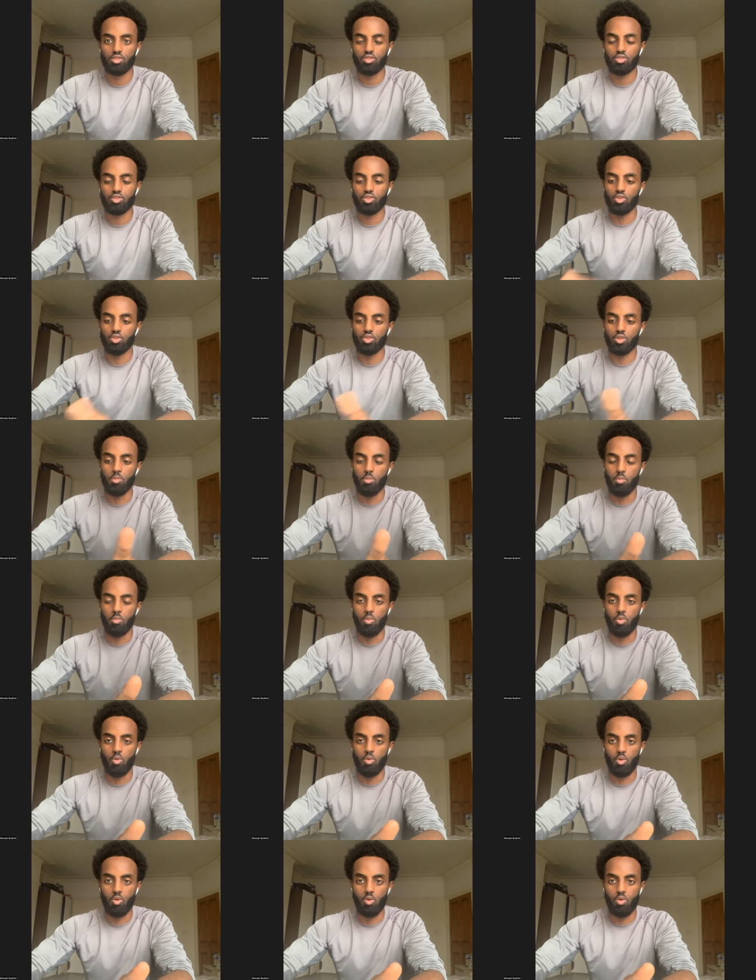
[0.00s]
So mm. the
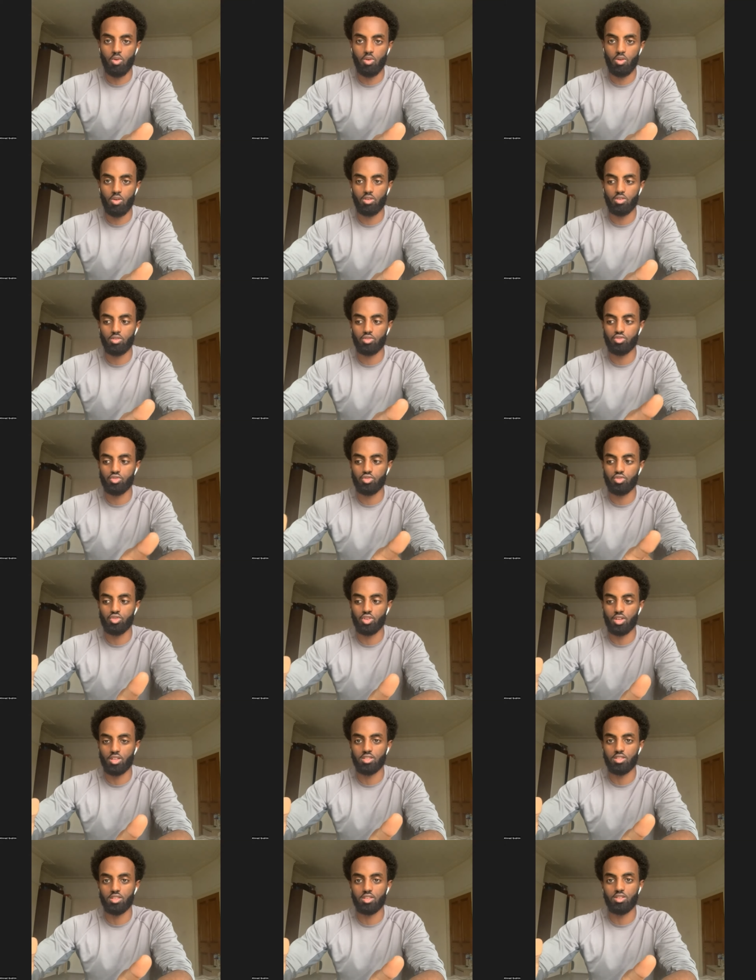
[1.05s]
more you
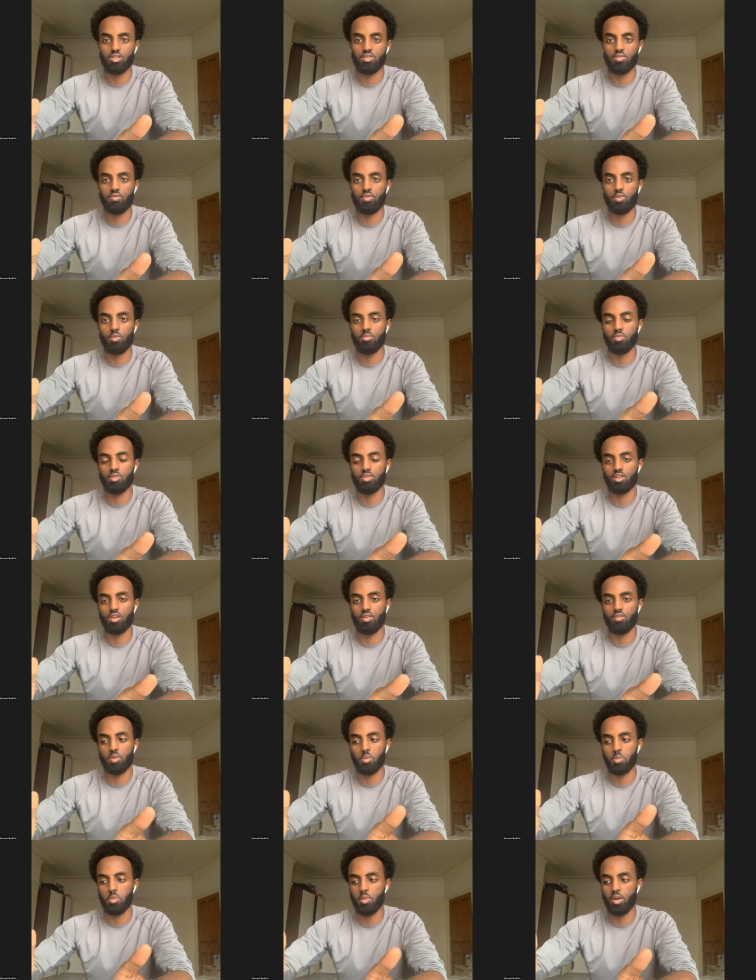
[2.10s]
transition from yourself
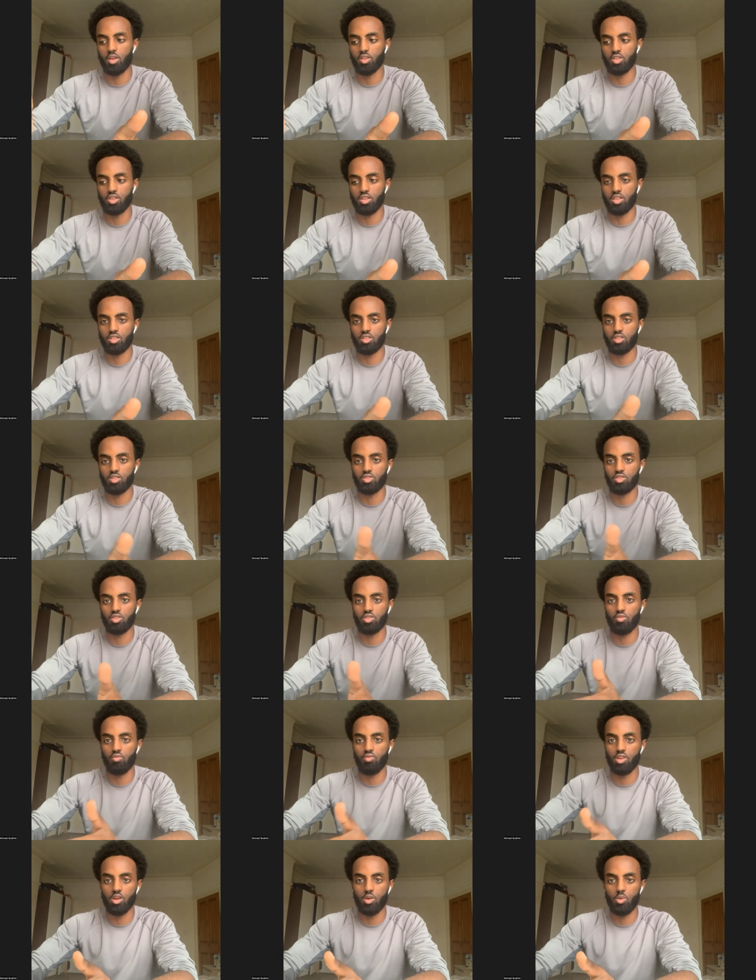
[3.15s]
from imagination to
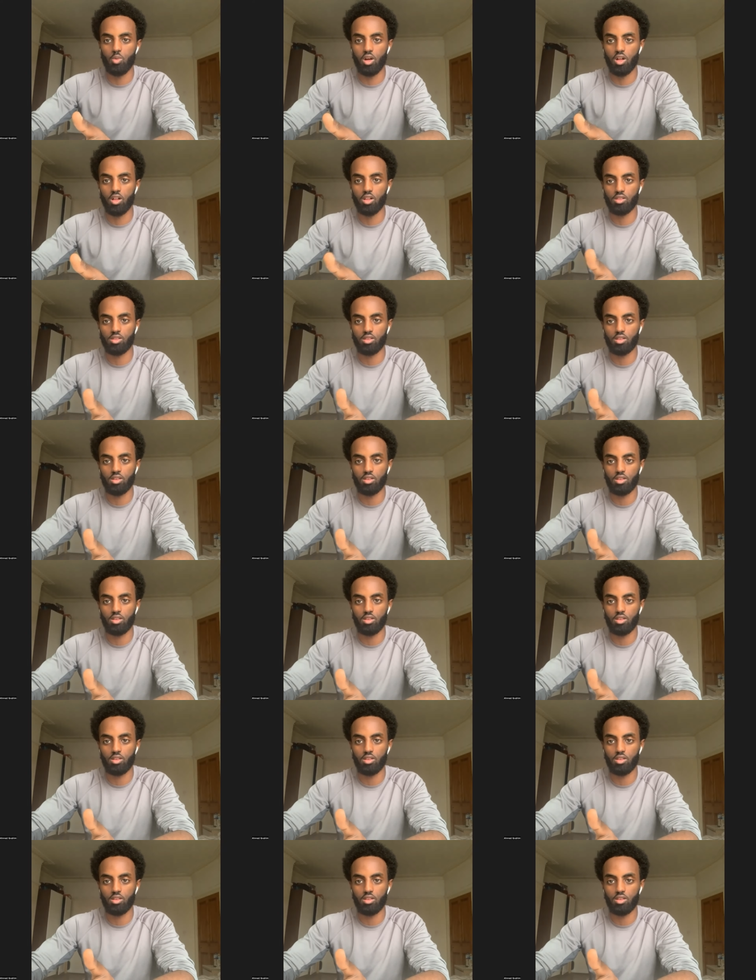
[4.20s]
the real world,